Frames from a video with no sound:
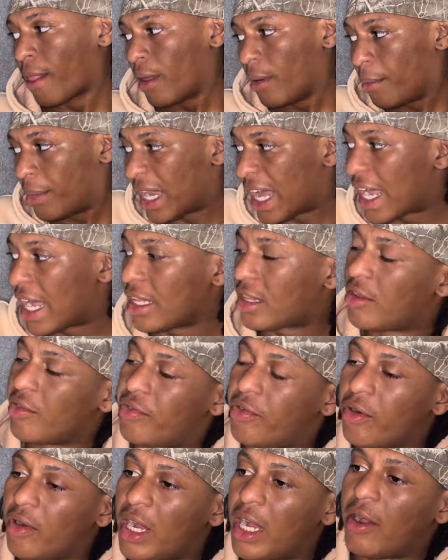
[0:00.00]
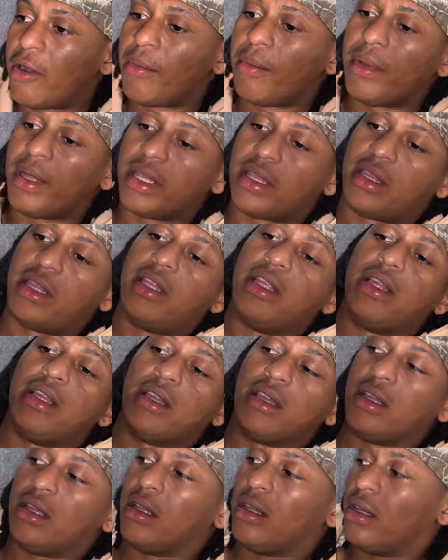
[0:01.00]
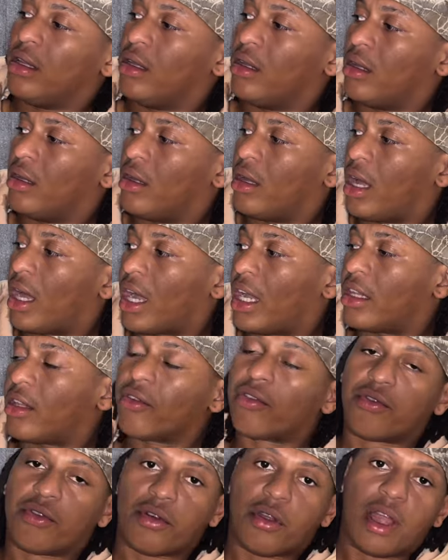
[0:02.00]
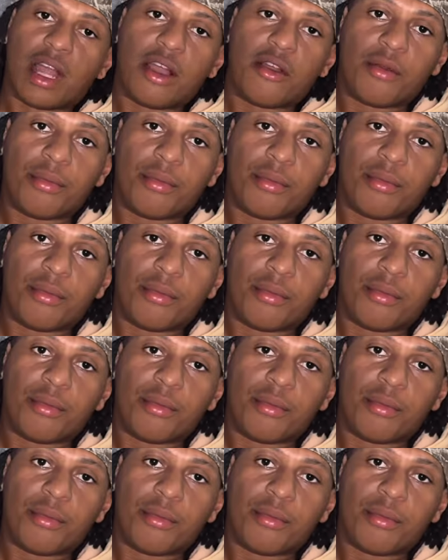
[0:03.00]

But I got the 4-hour method. I got the 4-hour